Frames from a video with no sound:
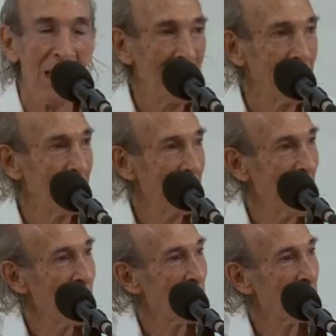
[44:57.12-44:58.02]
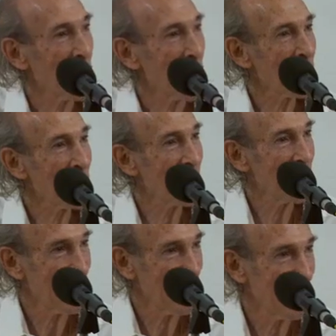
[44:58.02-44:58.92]
Then, of course,
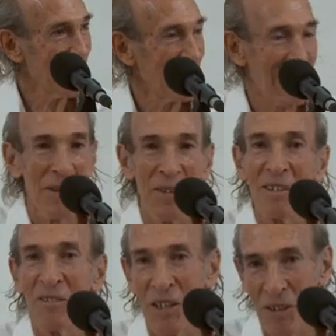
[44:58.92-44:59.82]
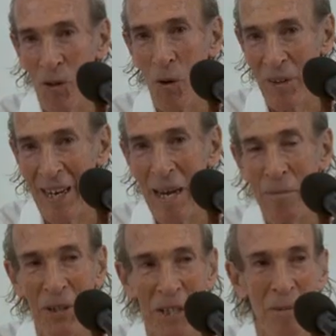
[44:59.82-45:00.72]
now there are all the
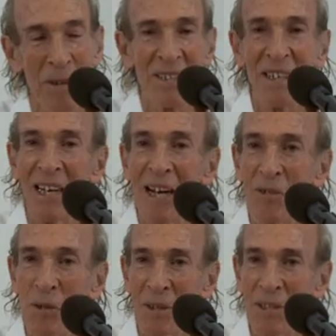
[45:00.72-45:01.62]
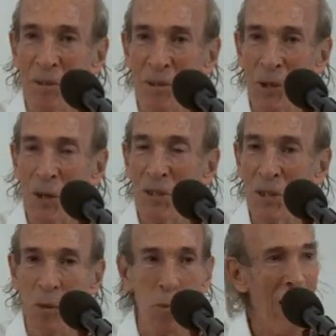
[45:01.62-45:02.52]
hybrids, but afterwards there was
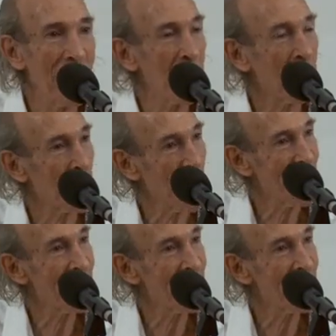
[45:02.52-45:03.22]
also the white with the red